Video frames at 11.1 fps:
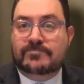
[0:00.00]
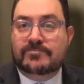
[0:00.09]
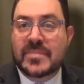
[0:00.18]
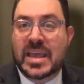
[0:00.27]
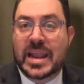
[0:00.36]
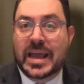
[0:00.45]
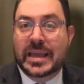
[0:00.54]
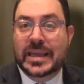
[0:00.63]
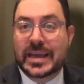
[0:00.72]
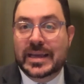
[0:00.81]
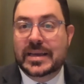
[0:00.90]
And I
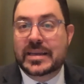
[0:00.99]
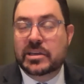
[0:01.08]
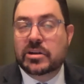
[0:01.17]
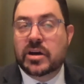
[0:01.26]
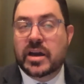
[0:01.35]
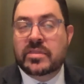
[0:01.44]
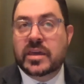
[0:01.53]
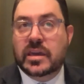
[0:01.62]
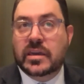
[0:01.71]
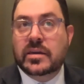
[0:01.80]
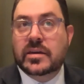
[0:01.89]

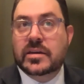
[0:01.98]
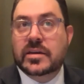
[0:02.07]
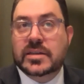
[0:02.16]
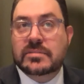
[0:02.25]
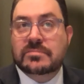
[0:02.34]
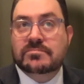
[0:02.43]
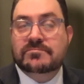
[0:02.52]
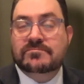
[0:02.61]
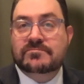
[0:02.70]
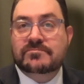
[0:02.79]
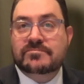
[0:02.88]
think,
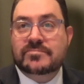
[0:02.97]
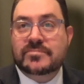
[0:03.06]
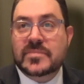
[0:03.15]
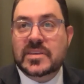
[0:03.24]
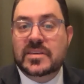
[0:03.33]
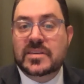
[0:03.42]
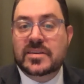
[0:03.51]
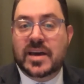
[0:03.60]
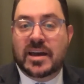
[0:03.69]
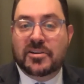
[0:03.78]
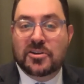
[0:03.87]

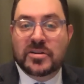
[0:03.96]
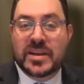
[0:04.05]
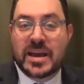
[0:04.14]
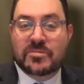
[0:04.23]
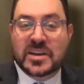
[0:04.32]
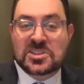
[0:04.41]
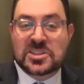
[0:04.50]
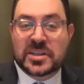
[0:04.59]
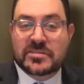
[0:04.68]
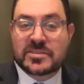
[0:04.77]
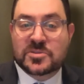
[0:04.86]
I don't know, Anam, if I
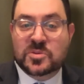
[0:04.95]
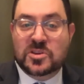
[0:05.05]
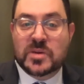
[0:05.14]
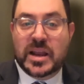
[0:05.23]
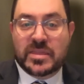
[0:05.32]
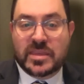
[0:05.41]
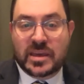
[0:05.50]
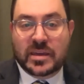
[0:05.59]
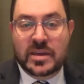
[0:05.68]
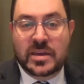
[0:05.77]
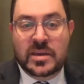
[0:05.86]
shared this with you, but I think
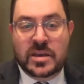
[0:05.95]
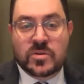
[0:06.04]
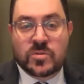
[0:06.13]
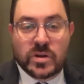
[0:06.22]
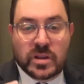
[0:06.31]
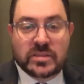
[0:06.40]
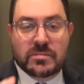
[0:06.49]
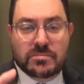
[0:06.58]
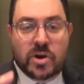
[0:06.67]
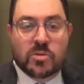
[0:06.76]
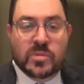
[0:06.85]
really the
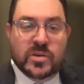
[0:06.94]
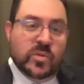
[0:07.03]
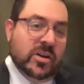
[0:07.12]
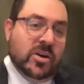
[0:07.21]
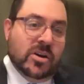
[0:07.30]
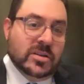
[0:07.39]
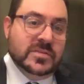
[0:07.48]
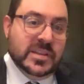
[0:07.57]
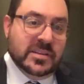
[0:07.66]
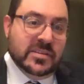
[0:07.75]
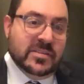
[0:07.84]
moment when all of
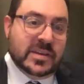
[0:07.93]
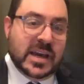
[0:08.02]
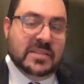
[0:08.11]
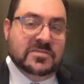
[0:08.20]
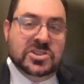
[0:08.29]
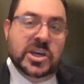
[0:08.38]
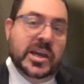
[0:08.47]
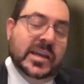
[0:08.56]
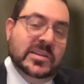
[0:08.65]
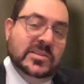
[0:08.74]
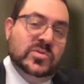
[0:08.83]
this kind of
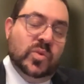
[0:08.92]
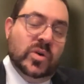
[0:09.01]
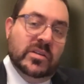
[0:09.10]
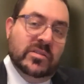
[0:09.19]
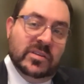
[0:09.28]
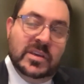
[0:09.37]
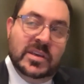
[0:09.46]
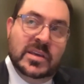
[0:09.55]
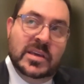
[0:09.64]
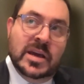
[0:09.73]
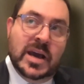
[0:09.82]
changed was
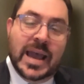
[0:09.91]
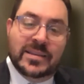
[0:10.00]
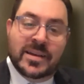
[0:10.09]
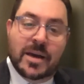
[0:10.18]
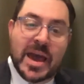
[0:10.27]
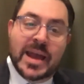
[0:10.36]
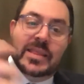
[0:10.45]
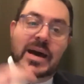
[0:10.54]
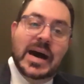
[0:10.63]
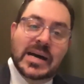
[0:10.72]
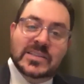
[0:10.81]
I had come out of the
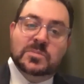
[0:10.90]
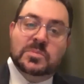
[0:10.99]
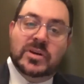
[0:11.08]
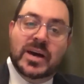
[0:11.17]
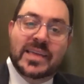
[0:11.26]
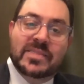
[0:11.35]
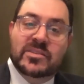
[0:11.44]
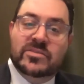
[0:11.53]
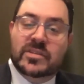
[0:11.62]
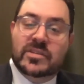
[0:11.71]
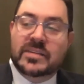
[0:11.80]
hospital. I had
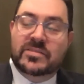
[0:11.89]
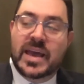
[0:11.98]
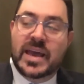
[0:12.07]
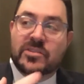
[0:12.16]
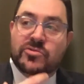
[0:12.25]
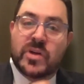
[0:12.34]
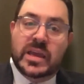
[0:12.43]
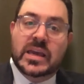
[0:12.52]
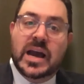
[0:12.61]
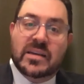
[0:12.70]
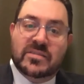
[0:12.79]
a
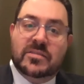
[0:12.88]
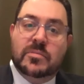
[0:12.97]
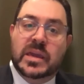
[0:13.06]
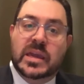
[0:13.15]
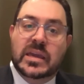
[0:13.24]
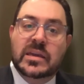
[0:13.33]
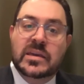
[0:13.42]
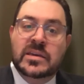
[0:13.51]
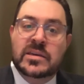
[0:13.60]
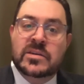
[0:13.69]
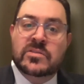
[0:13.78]
tracheostomy
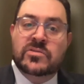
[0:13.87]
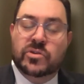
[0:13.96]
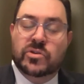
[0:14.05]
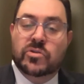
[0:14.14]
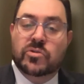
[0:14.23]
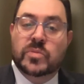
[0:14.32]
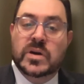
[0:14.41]
tube.